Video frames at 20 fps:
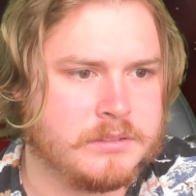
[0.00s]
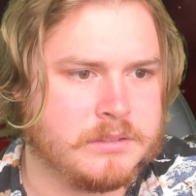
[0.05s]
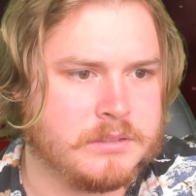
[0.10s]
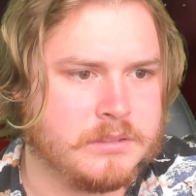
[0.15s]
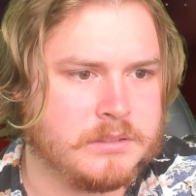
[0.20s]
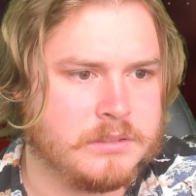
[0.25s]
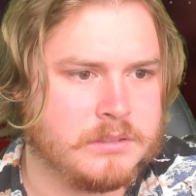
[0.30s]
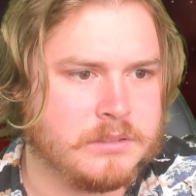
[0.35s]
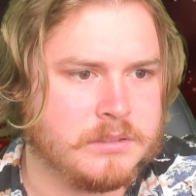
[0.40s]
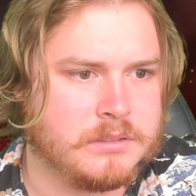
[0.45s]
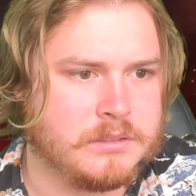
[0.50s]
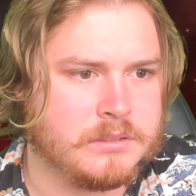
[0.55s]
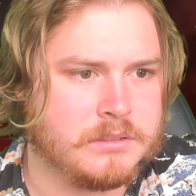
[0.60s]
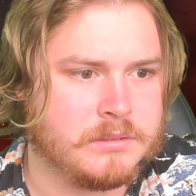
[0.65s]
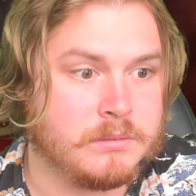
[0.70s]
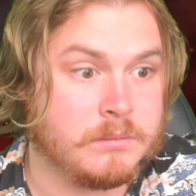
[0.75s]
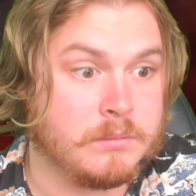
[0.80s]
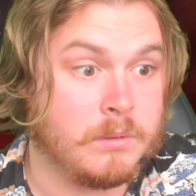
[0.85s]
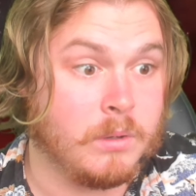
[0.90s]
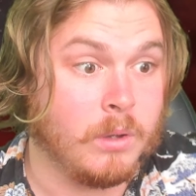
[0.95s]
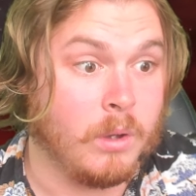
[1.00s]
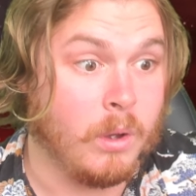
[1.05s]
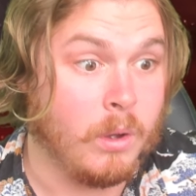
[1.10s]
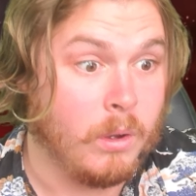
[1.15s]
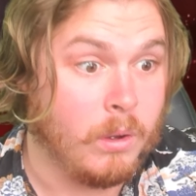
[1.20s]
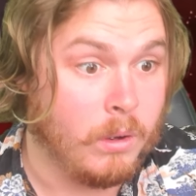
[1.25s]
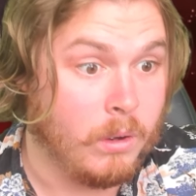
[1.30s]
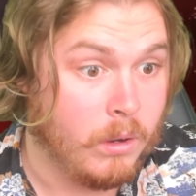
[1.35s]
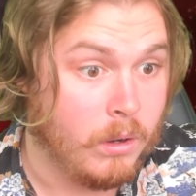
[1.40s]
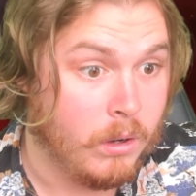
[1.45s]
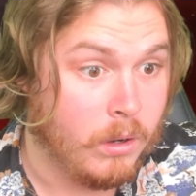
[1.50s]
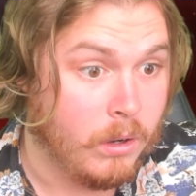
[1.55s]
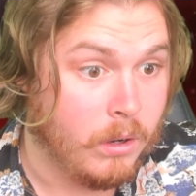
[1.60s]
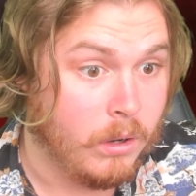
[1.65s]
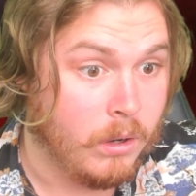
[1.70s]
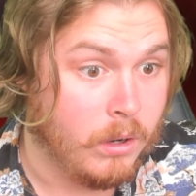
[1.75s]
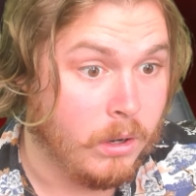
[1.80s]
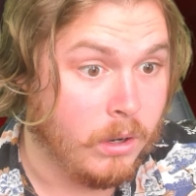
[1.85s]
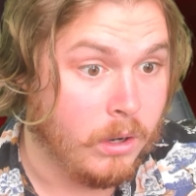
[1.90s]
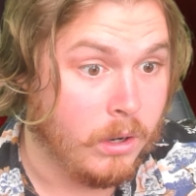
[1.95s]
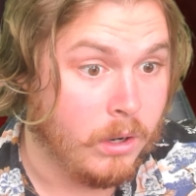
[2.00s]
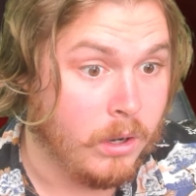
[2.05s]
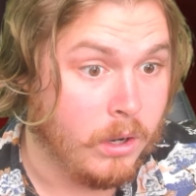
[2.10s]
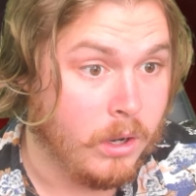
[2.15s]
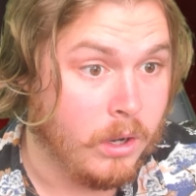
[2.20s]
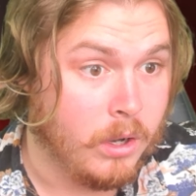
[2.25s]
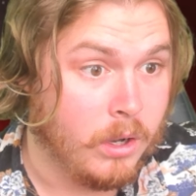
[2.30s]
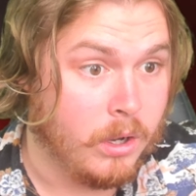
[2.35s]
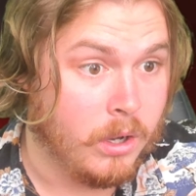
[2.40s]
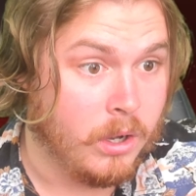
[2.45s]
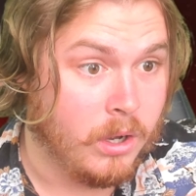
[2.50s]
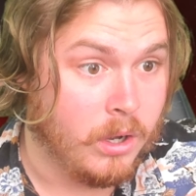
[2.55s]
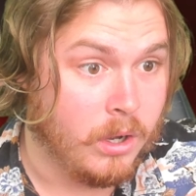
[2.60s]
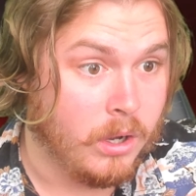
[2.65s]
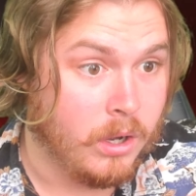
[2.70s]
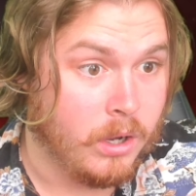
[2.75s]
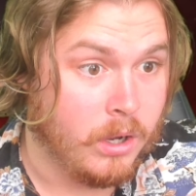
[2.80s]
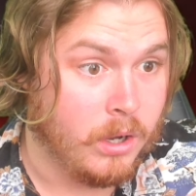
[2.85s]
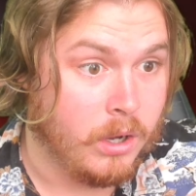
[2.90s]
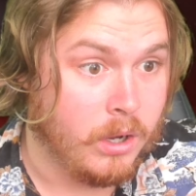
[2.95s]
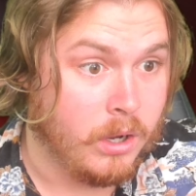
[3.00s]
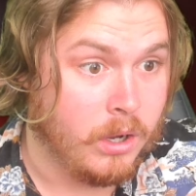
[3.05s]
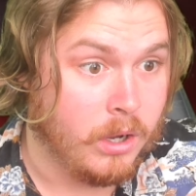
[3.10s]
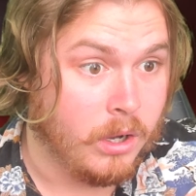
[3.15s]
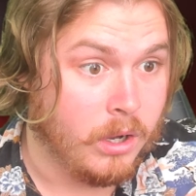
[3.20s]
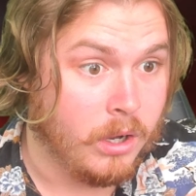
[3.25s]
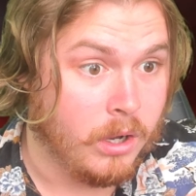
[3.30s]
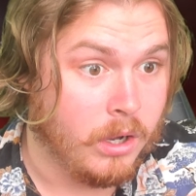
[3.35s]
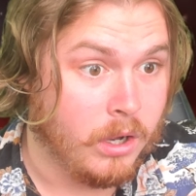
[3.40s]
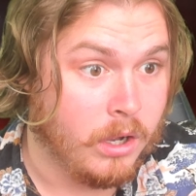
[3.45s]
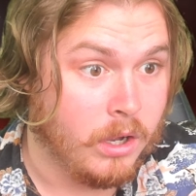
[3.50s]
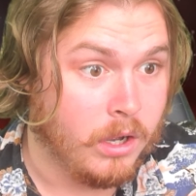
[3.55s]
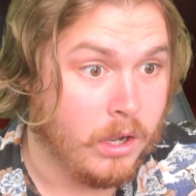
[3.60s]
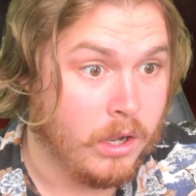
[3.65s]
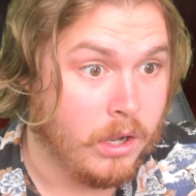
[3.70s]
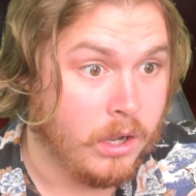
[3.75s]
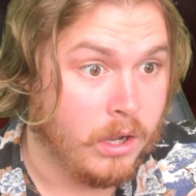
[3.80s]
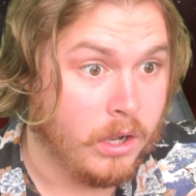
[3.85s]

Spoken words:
No one is speaking in this clip.